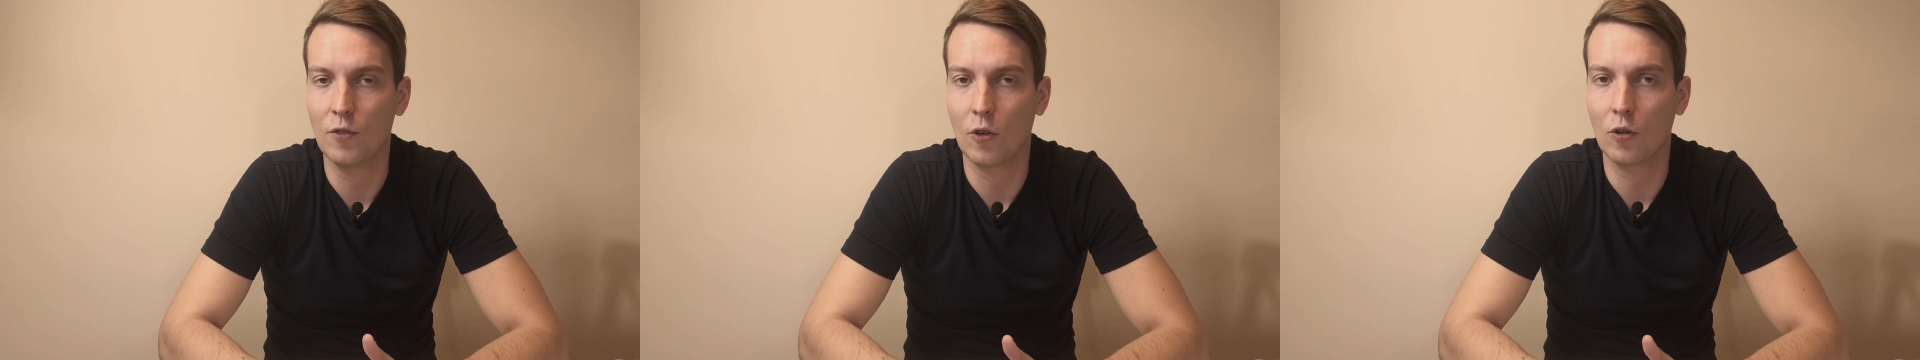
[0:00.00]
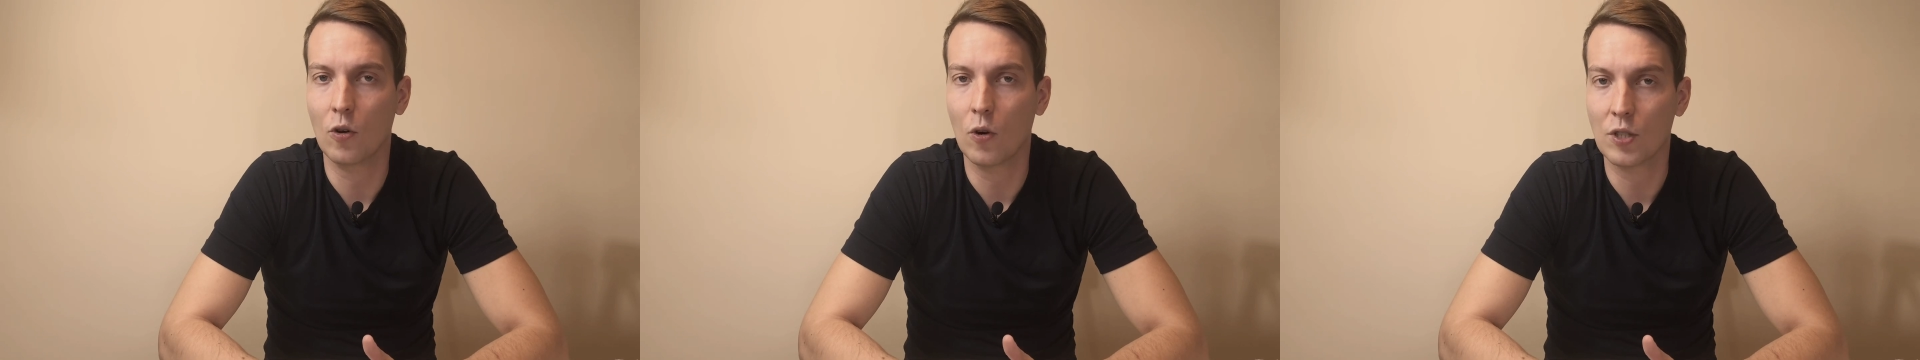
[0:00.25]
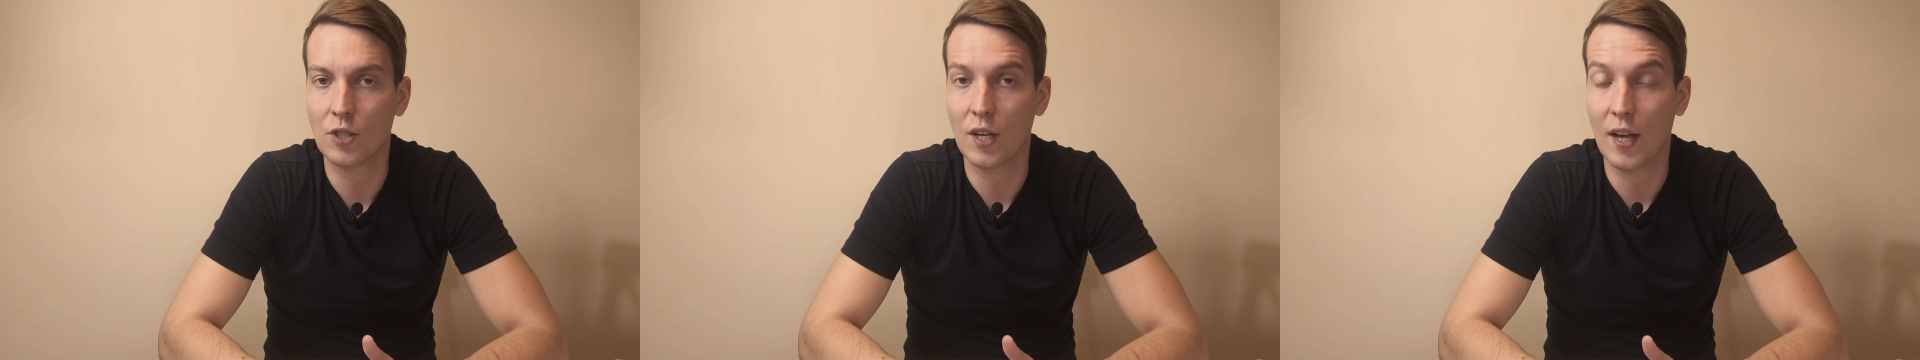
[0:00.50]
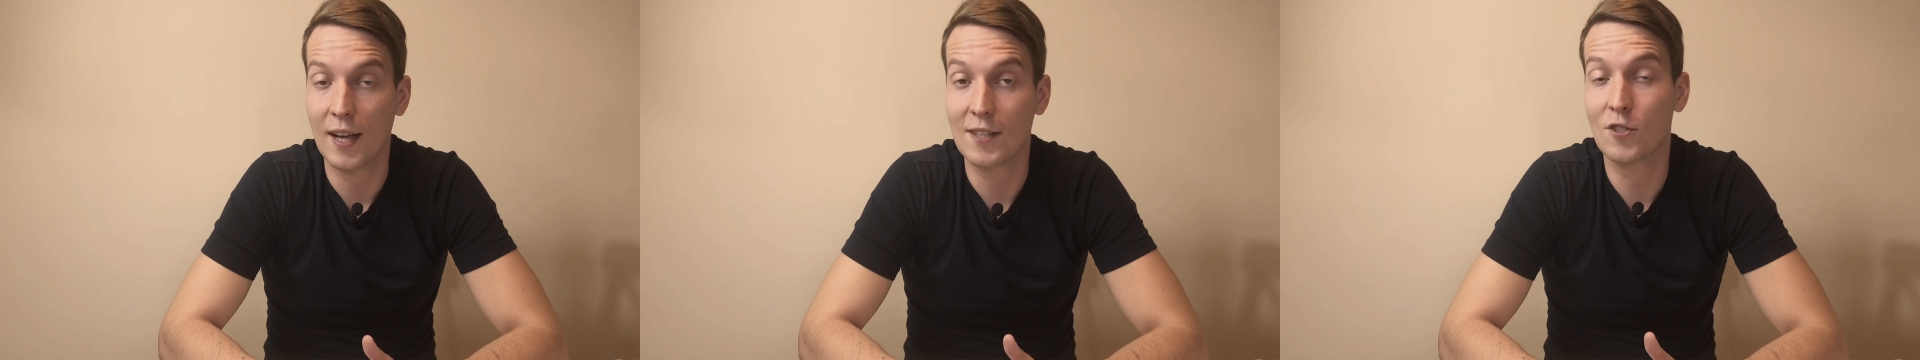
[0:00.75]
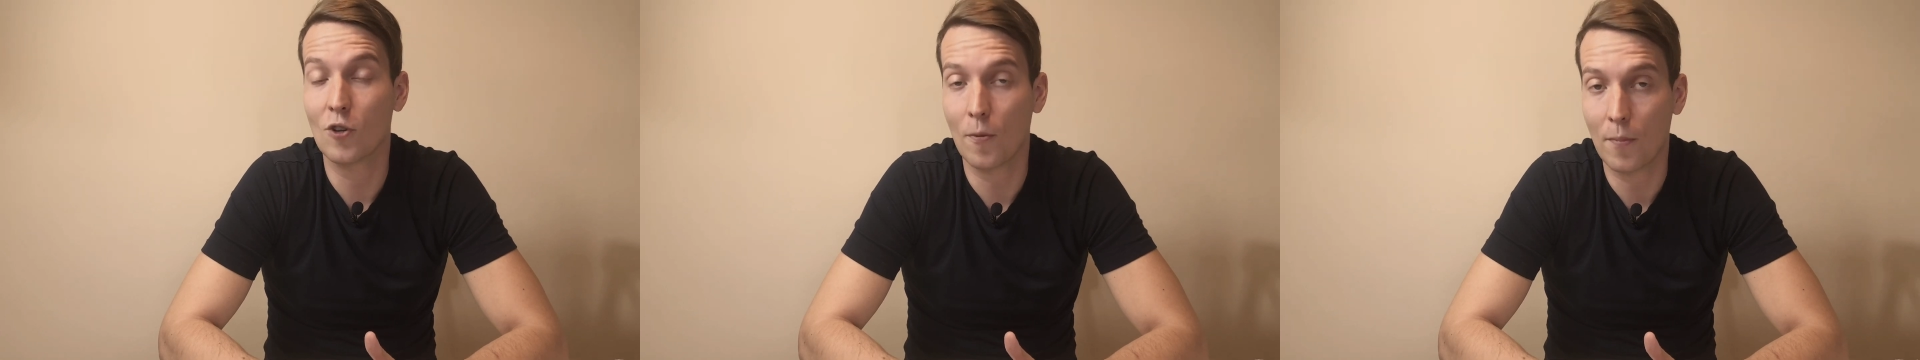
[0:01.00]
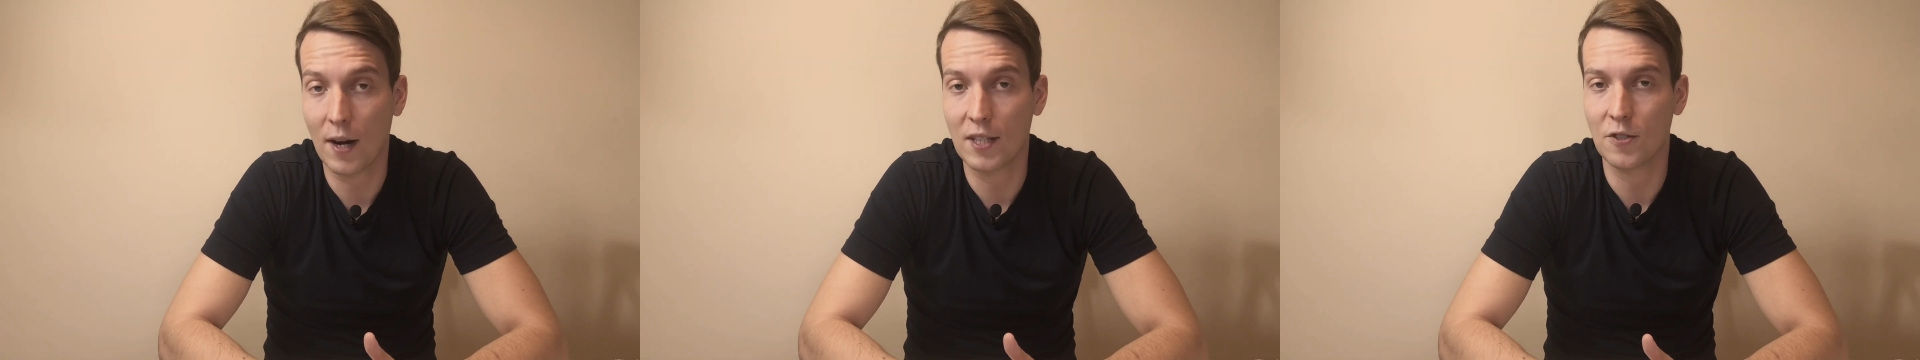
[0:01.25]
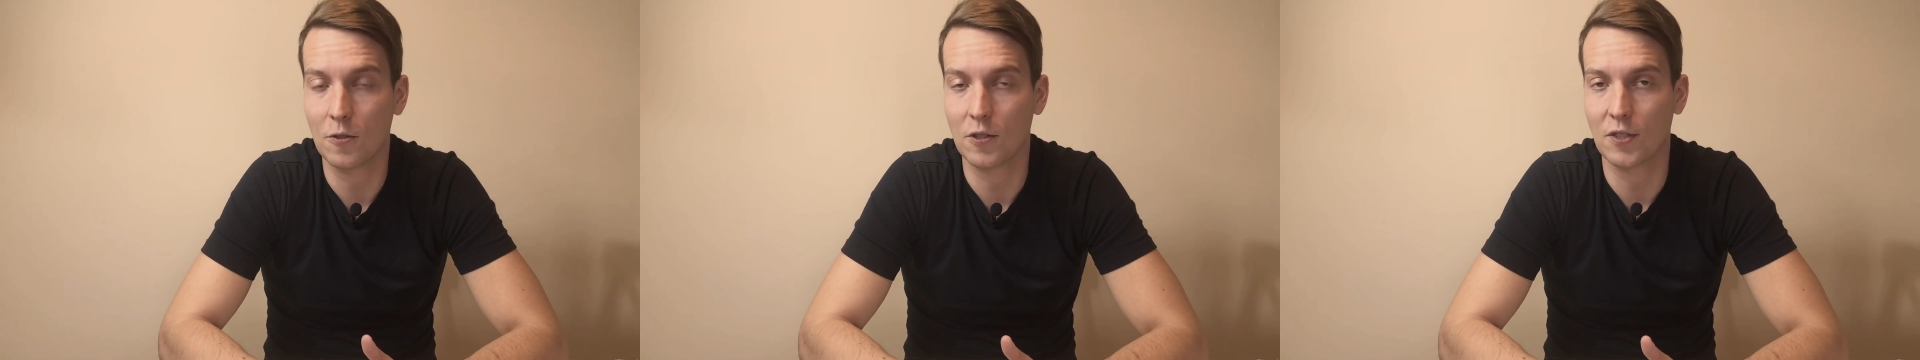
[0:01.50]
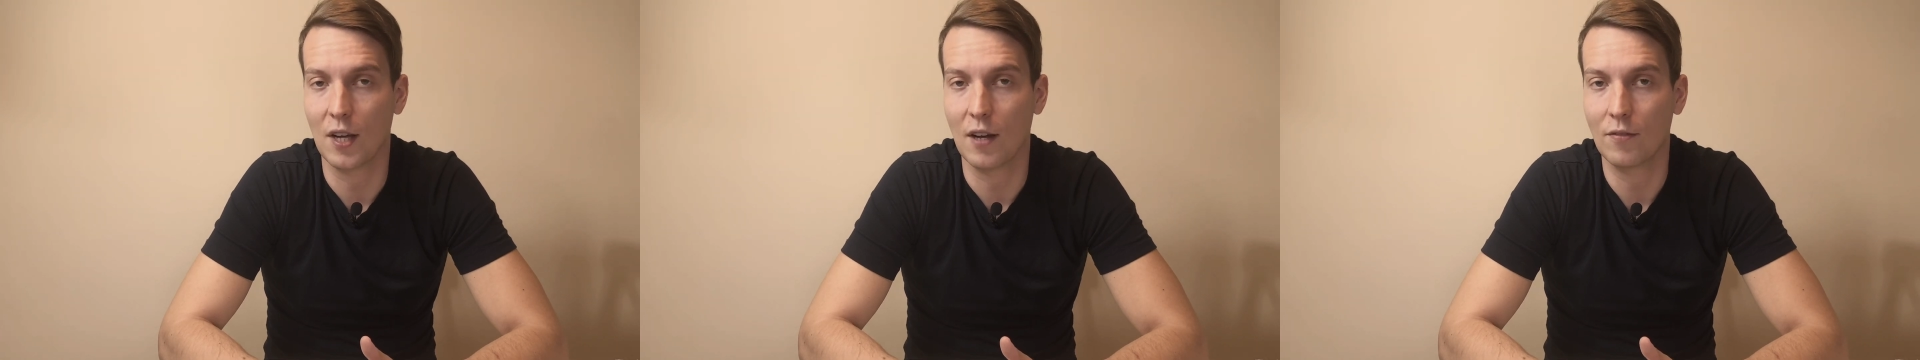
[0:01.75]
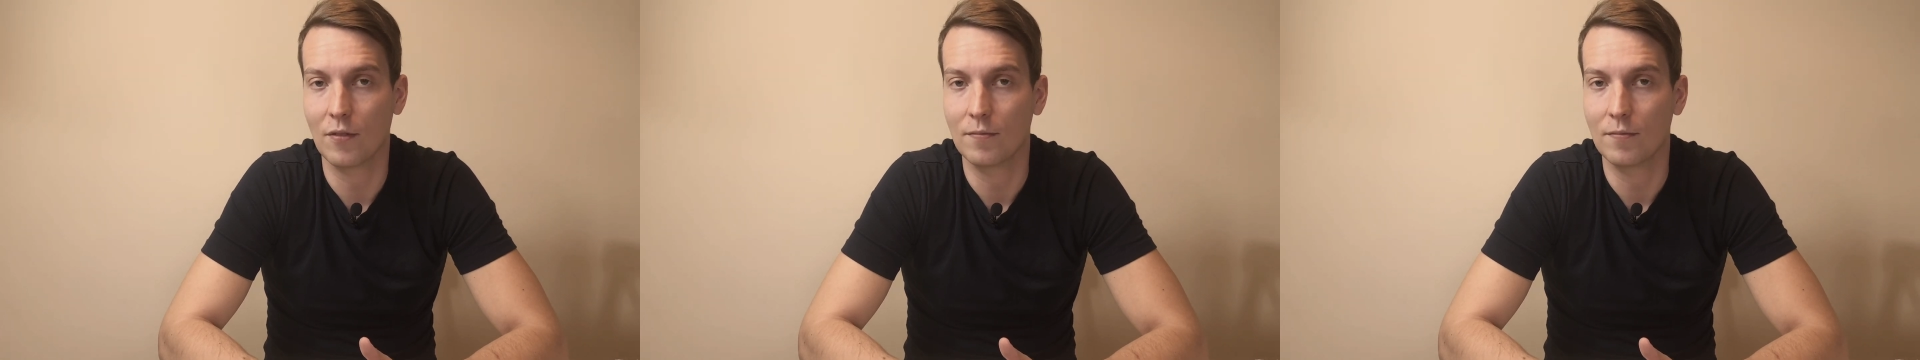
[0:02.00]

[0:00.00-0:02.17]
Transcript: your goals and surprise yourself.